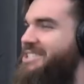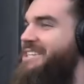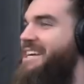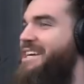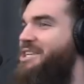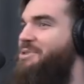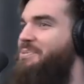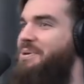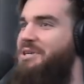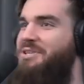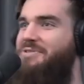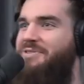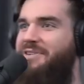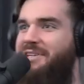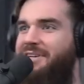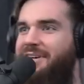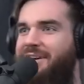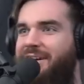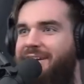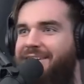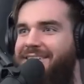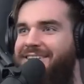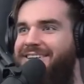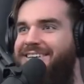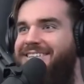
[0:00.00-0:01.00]
is next week's video.
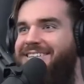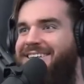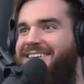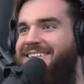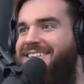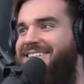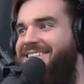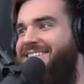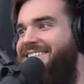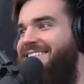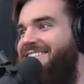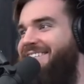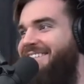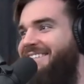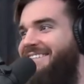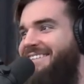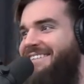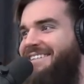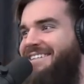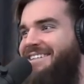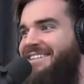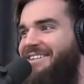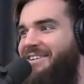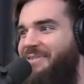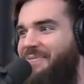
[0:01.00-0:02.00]

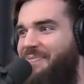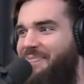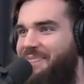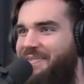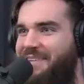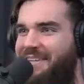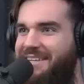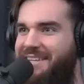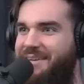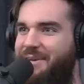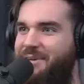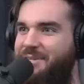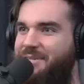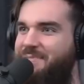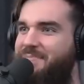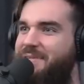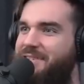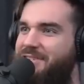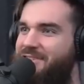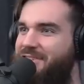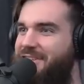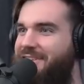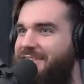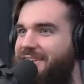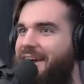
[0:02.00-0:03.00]

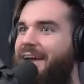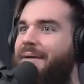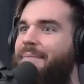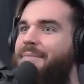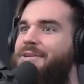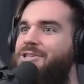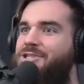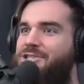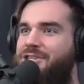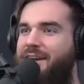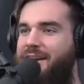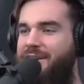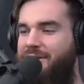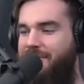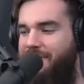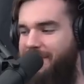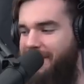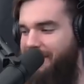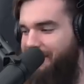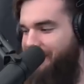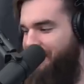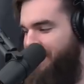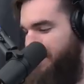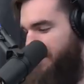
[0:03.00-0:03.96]
It's like misgendering.